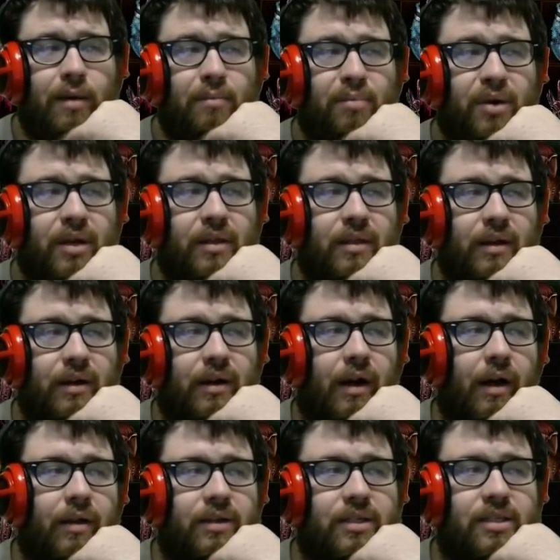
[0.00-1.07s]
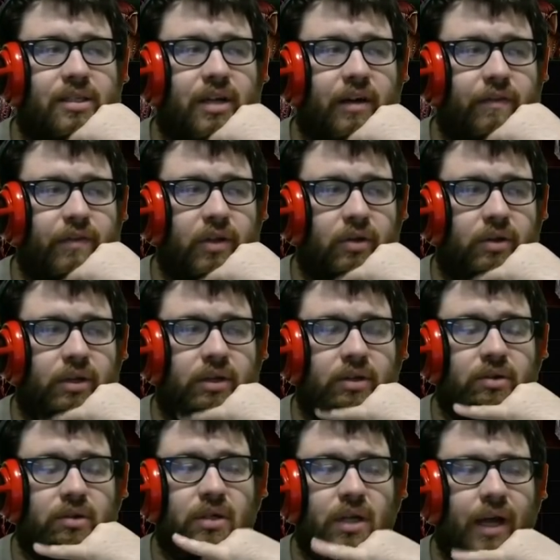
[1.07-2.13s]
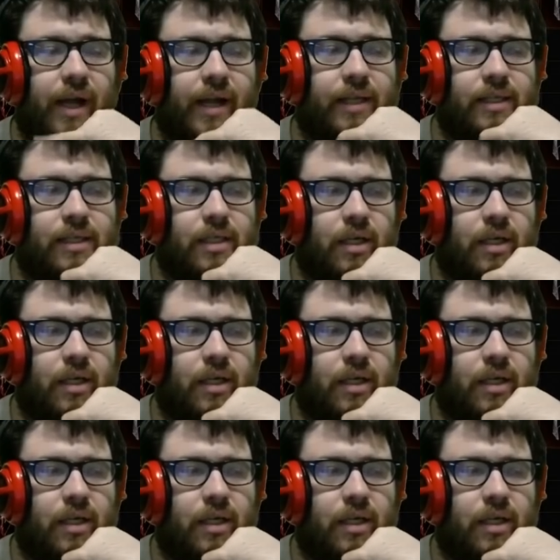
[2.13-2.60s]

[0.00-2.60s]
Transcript: but there are other stuff you could utilize.